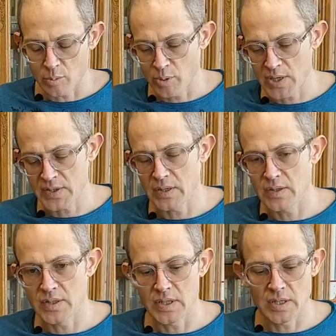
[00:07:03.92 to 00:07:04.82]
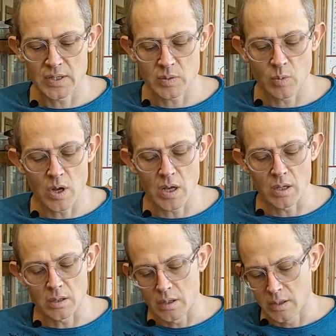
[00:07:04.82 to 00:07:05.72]
pressing the tea as
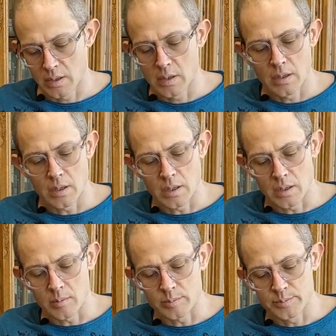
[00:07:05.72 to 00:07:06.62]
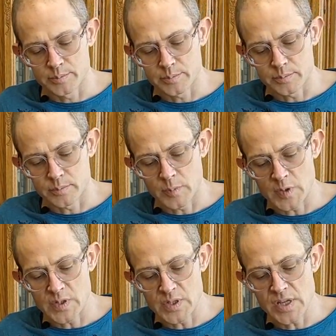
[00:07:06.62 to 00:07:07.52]
well, the
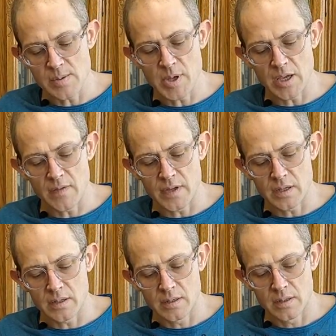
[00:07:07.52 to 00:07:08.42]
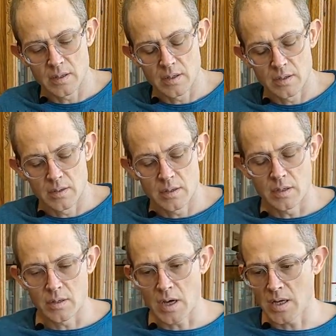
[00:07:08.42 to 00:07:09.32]
steaming of it,
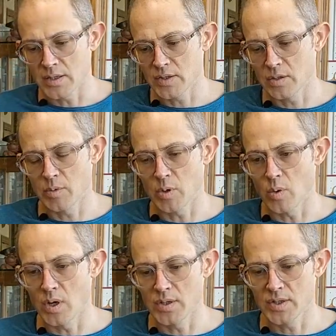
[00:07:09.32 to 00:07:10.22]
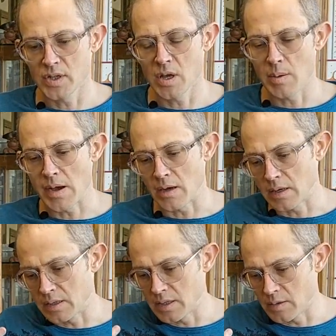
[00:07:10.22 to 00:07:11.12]
causes some of the oils to come out,
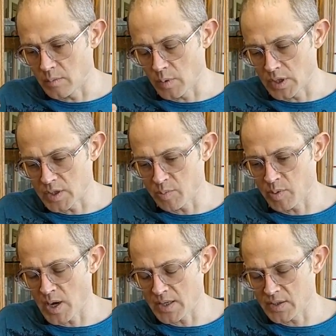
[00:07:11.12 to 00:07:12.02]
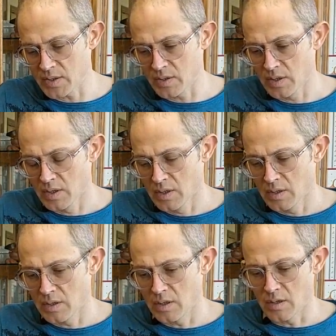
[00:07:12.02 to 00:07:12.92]
and then when it's pressed,
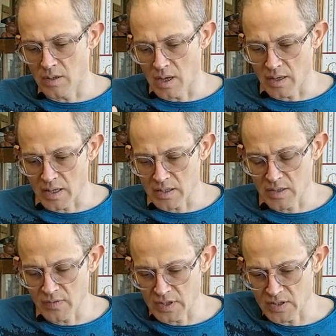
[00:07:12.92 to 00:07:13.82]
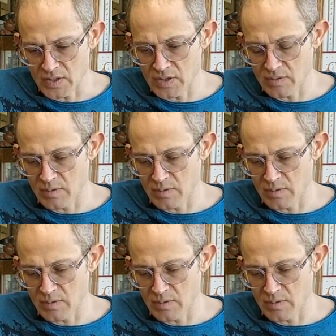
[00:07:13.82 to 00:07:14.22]
a lot of that stuff gets,